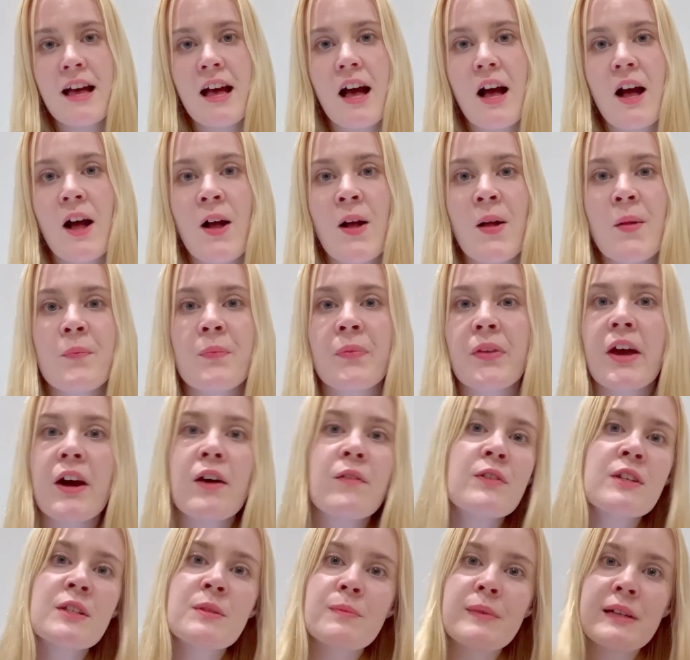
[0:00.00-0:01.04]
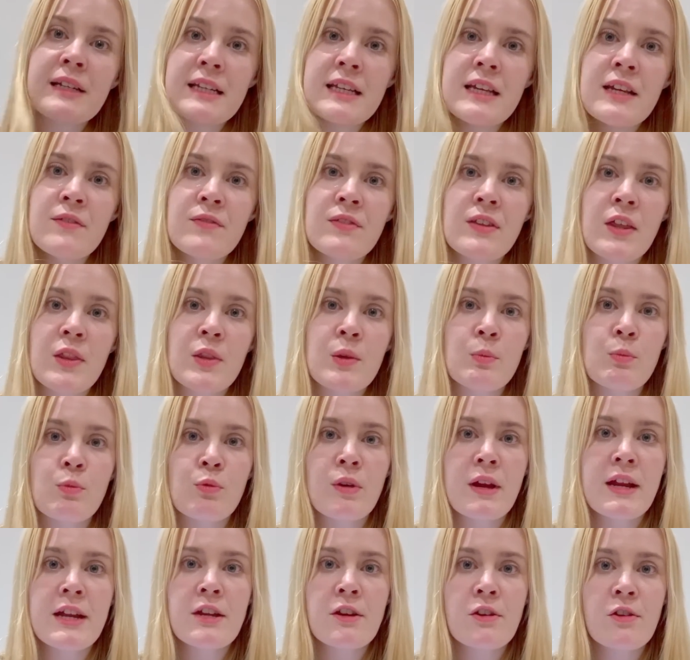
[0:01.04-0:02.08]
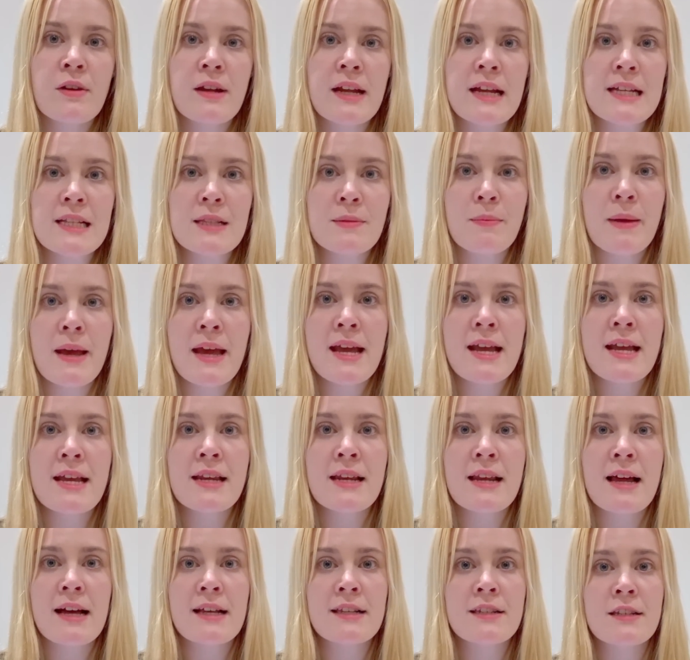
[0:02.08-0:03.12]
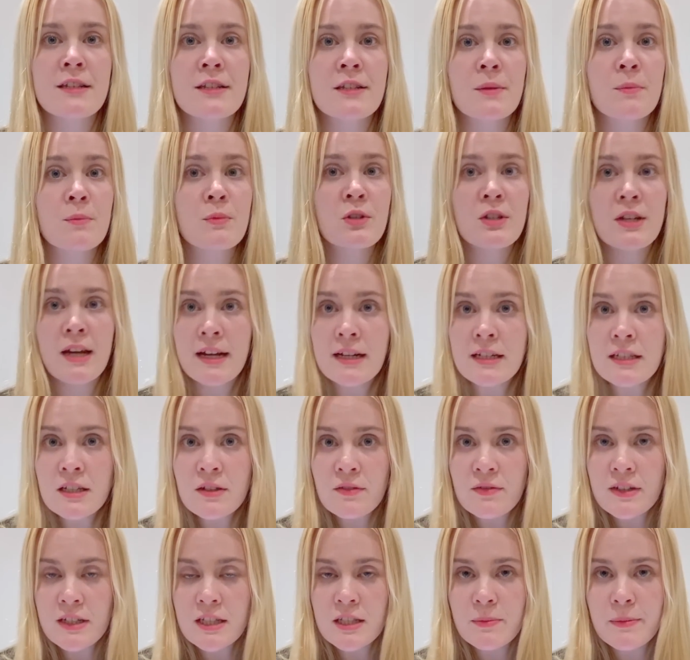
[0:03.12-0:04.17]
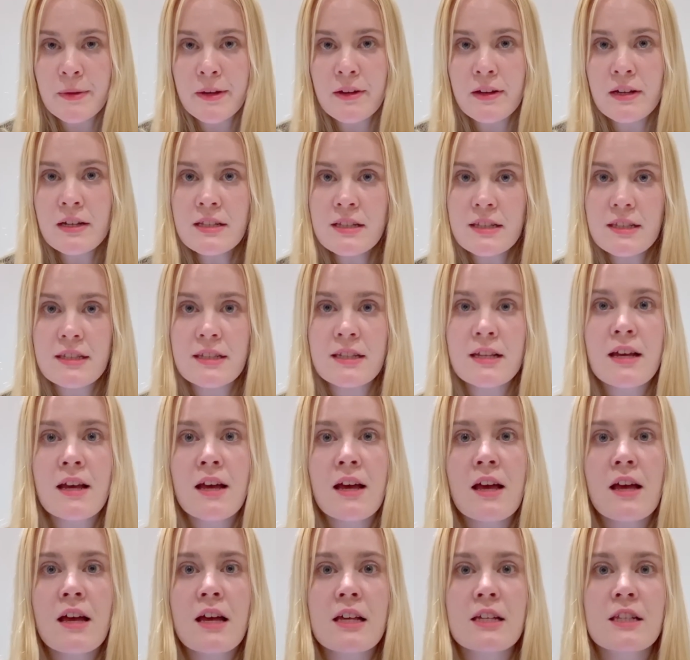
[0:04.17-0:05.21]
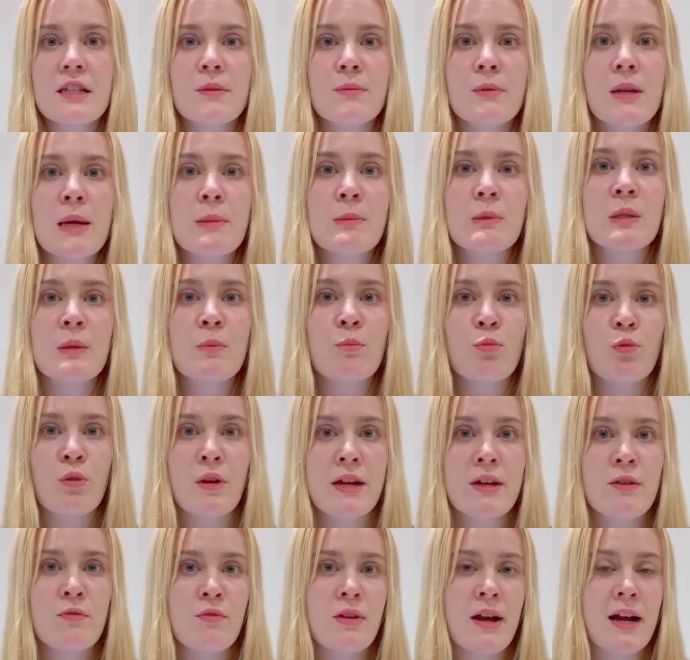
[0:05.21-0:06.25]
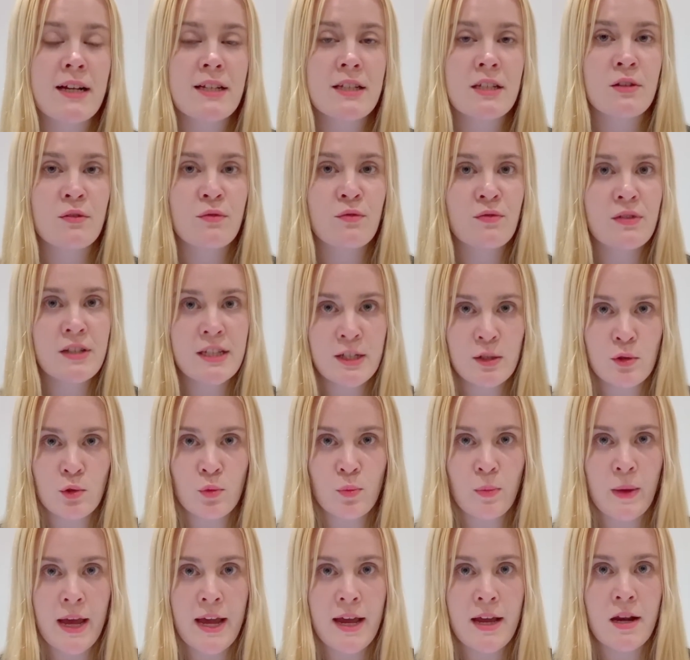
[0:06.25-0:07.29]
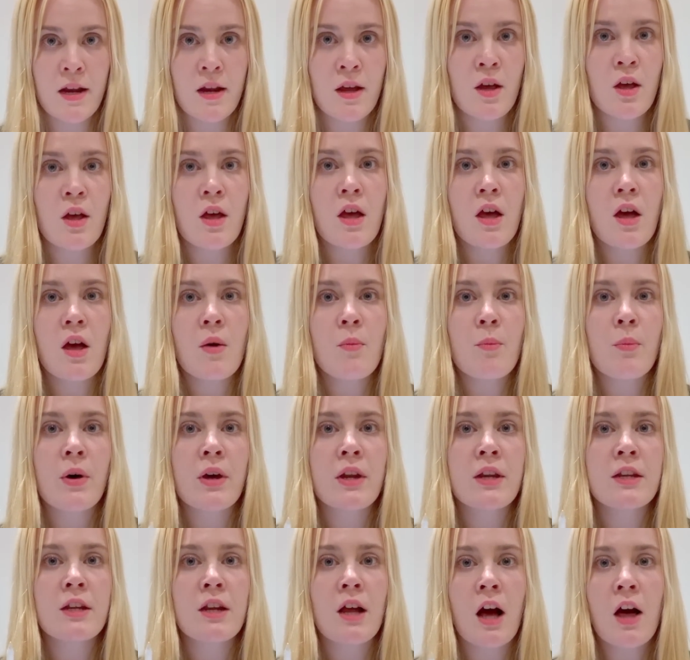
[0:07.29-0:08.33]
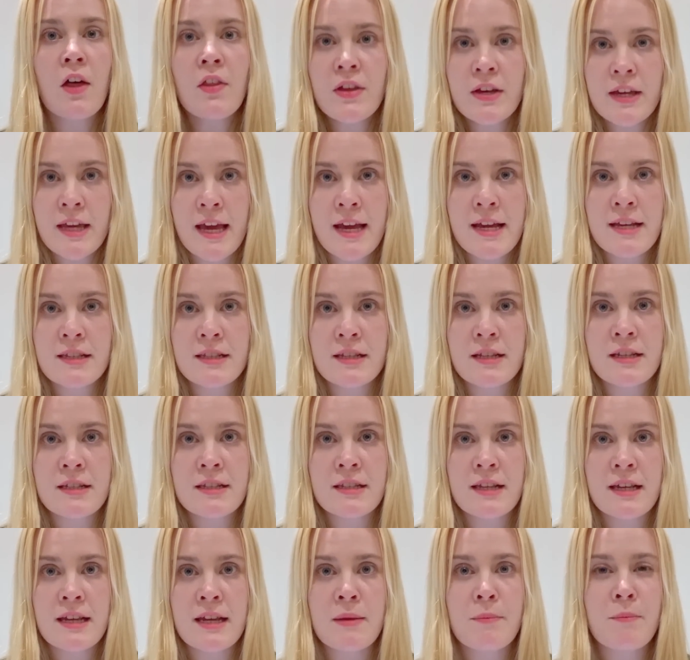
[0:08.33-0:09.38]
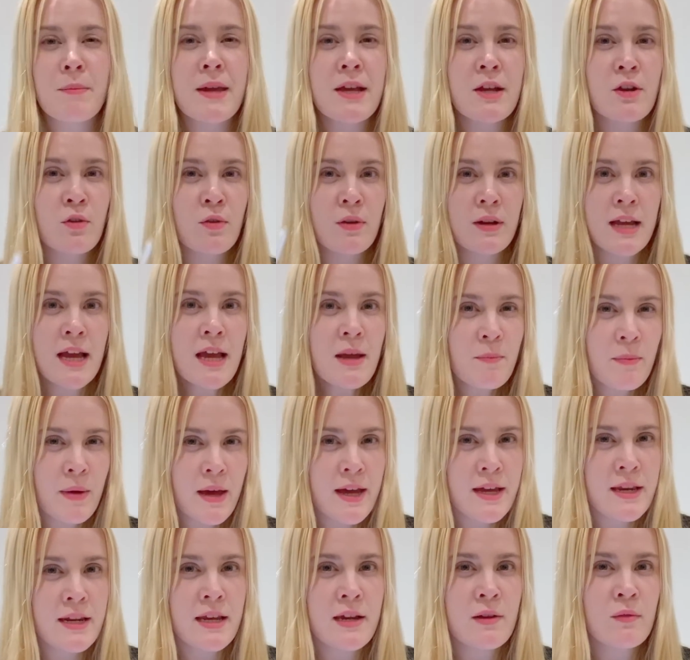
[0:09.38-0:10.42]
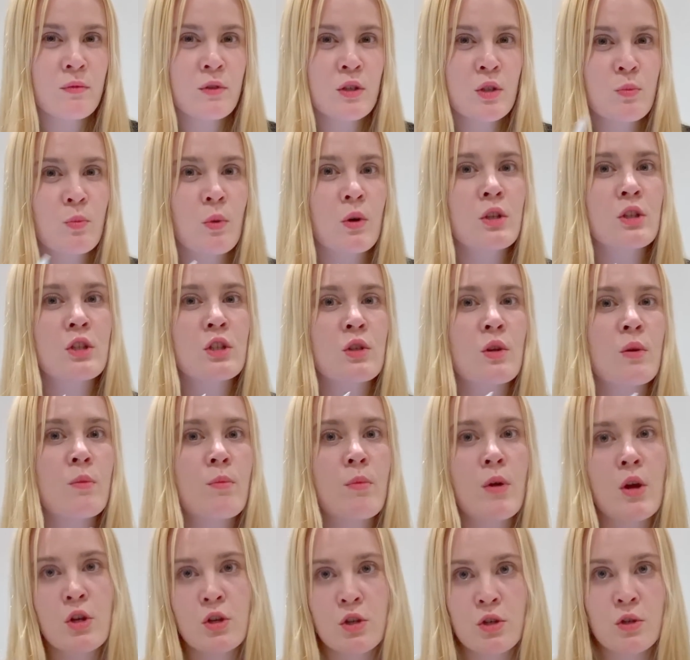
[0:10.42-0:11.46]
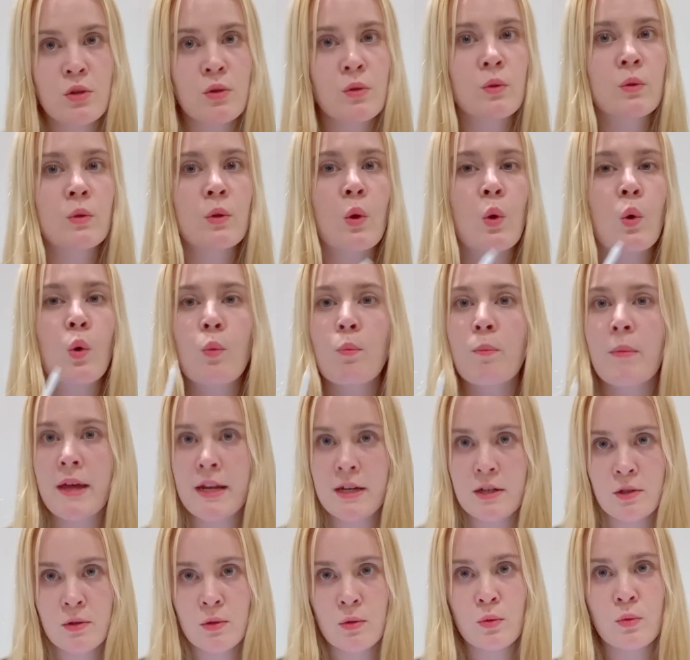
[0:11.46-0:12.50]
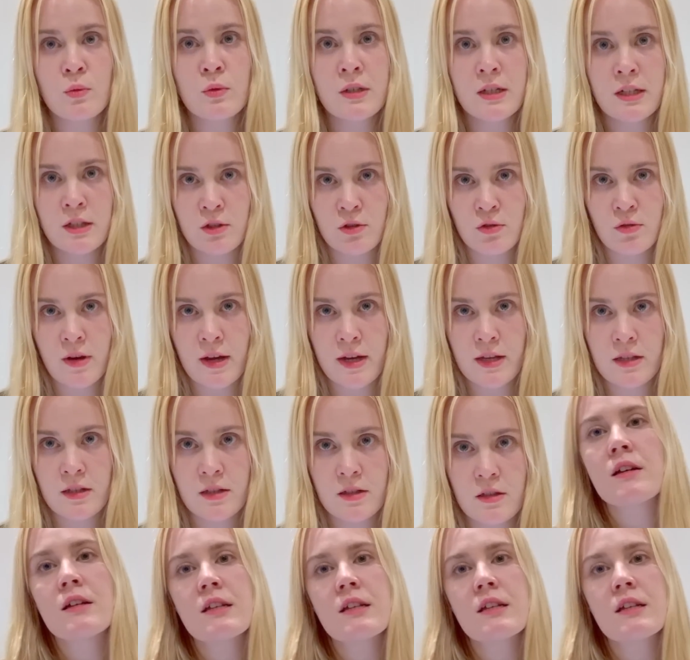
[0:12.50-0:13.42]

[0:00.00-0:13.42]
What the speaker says: Others believe that the brain creates pain as a subjective experience. Sometimes the brain reacts to physical pain, but in other cases it may create pain in response to emotional or mental distress.